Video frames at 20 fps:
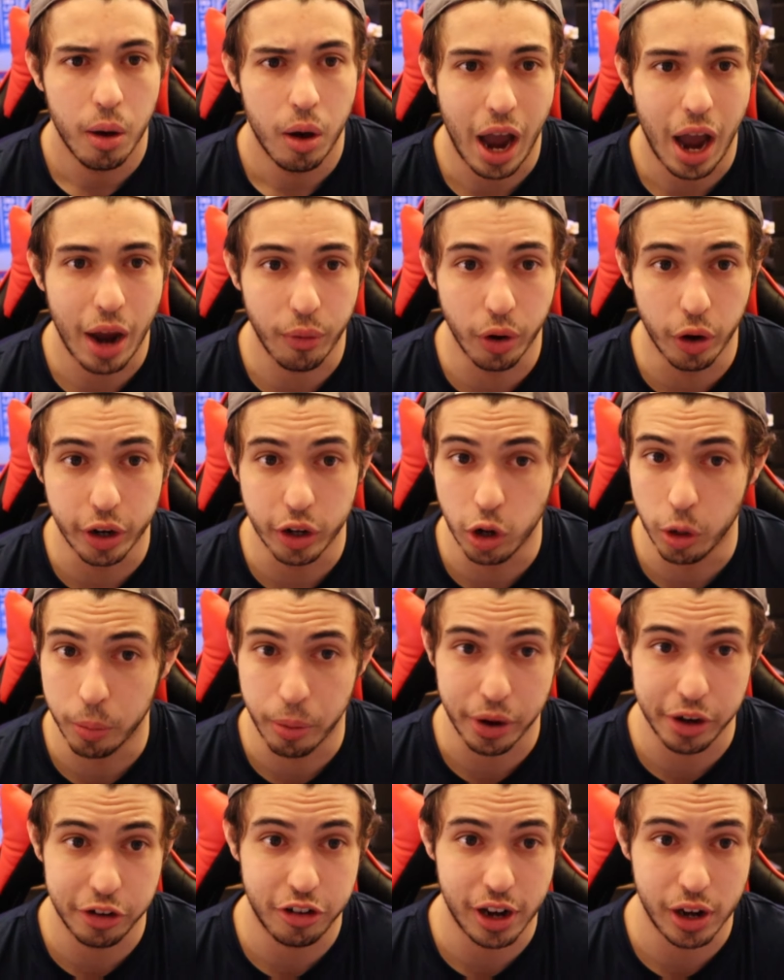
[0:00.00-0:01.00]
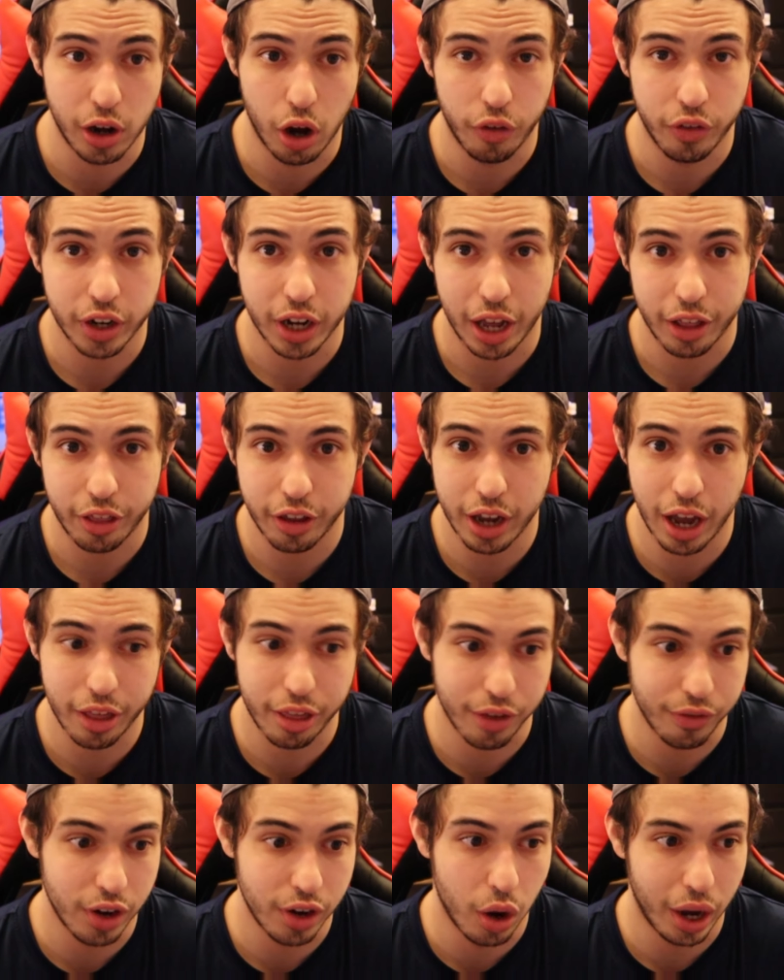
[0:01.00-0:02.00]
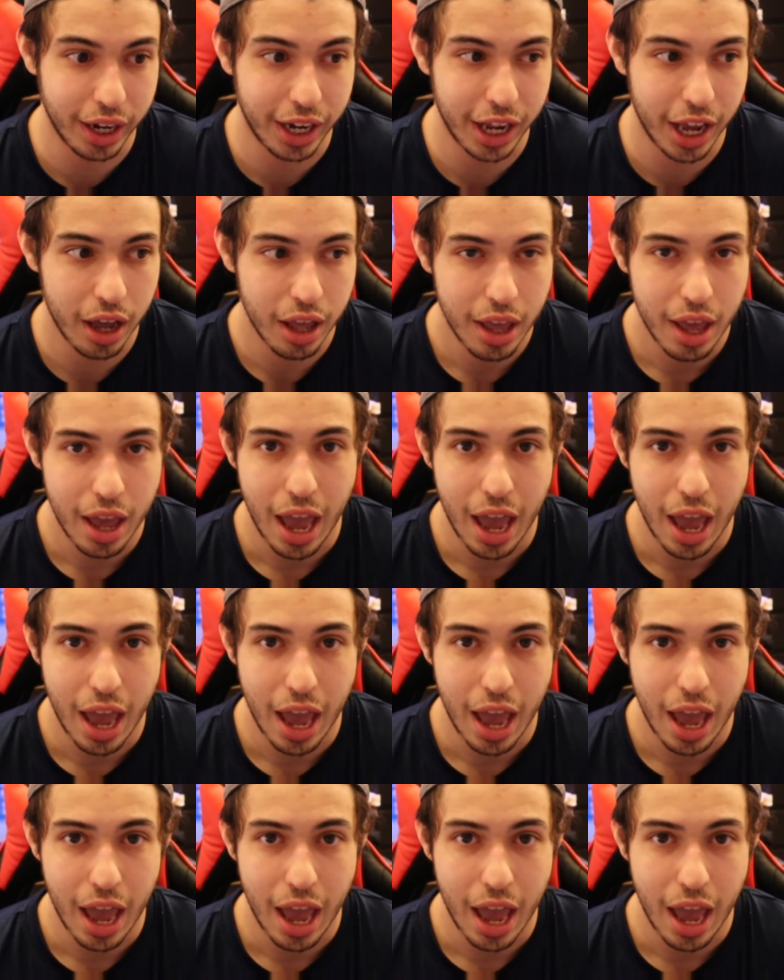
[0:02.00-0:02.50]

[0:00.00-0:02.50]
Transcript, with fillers: I really do appreciate all of you guys. You guys have no idea.